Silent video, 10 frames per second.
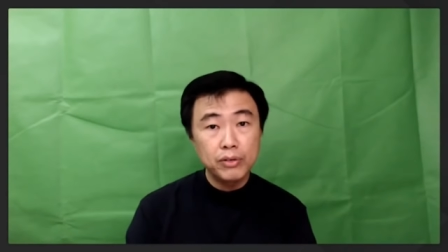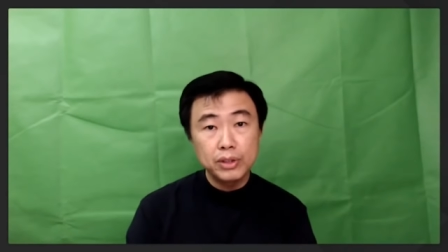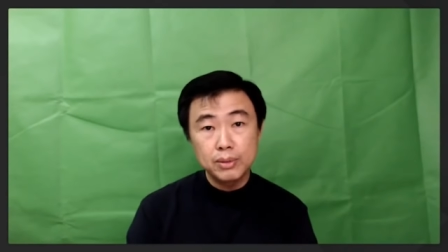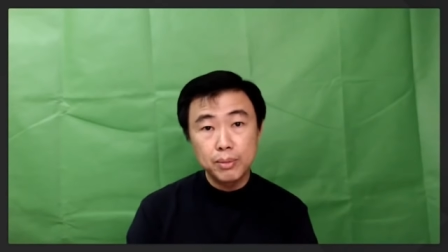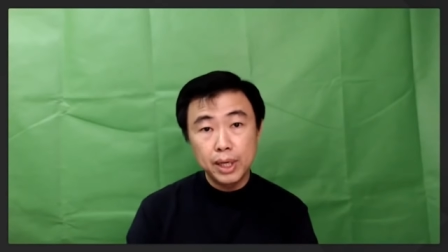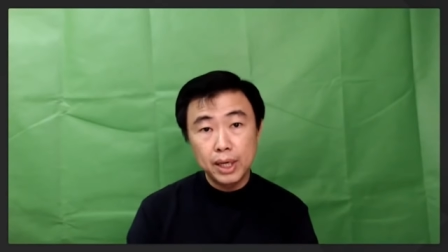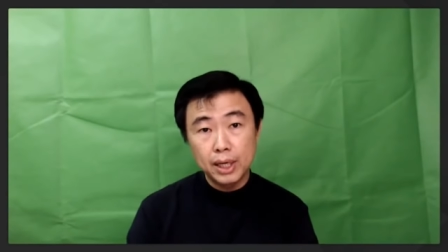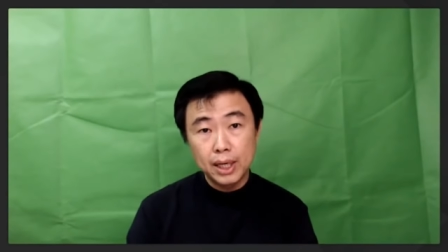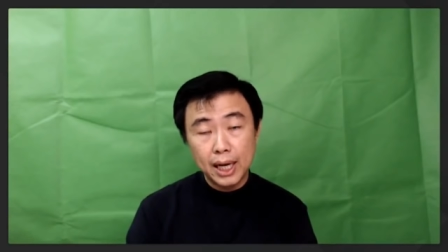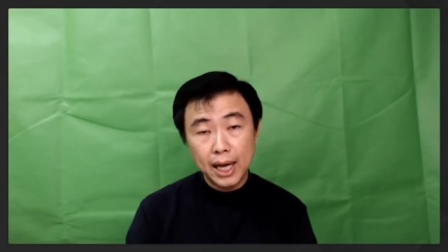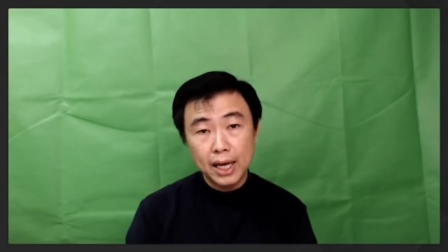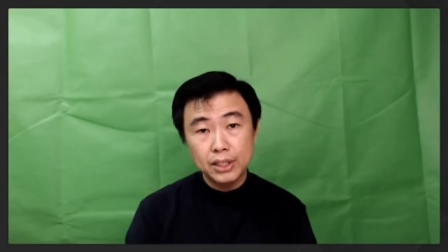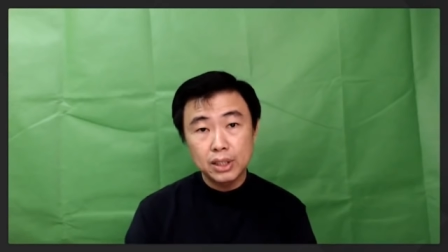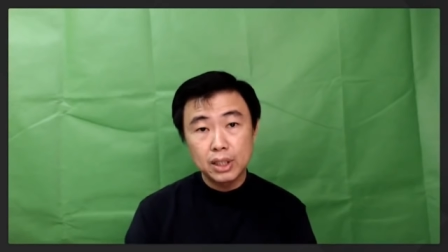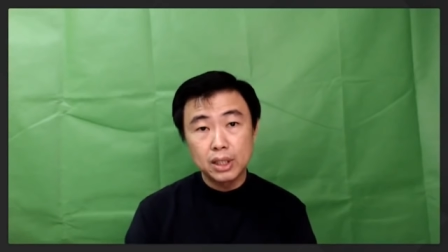is being
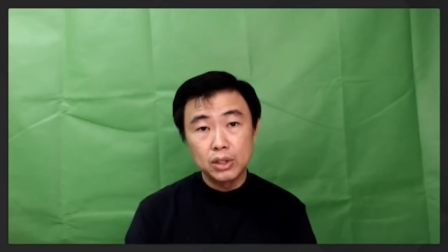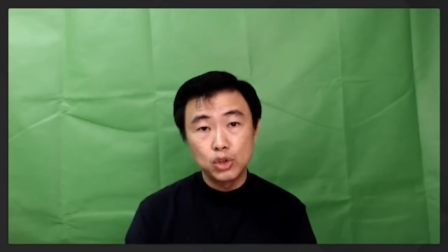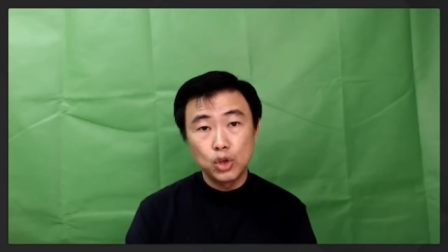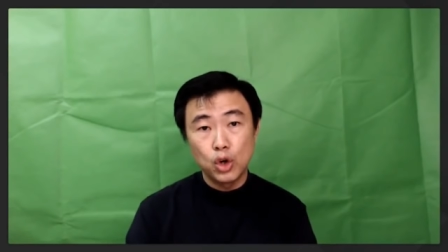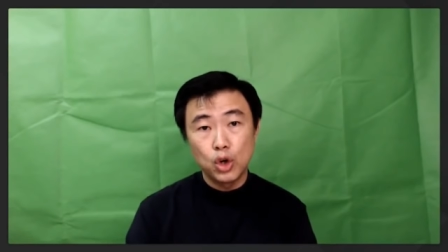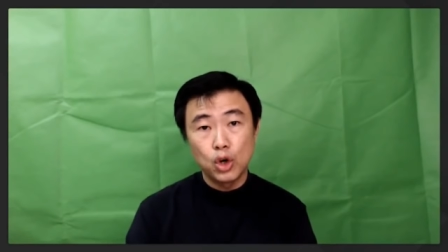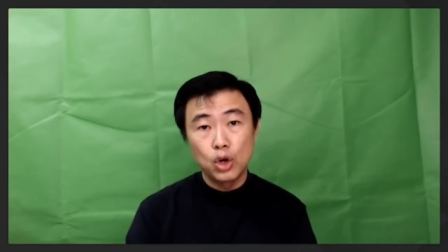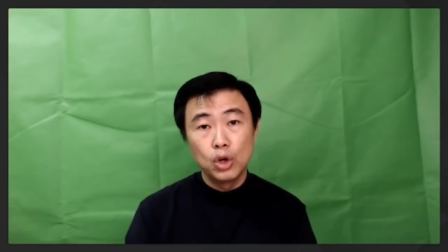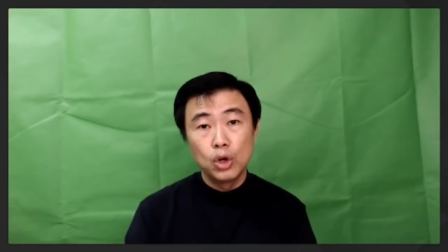clashed, uh, your